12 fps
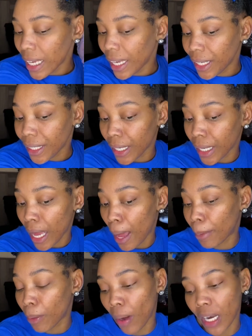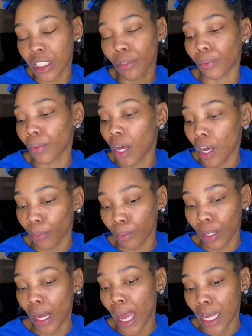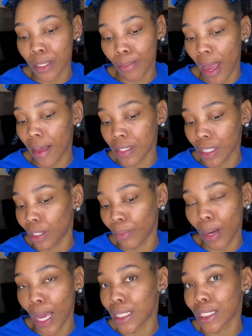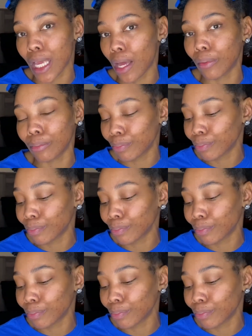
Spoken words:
yeah, I've been watching Real Housewives anyway, so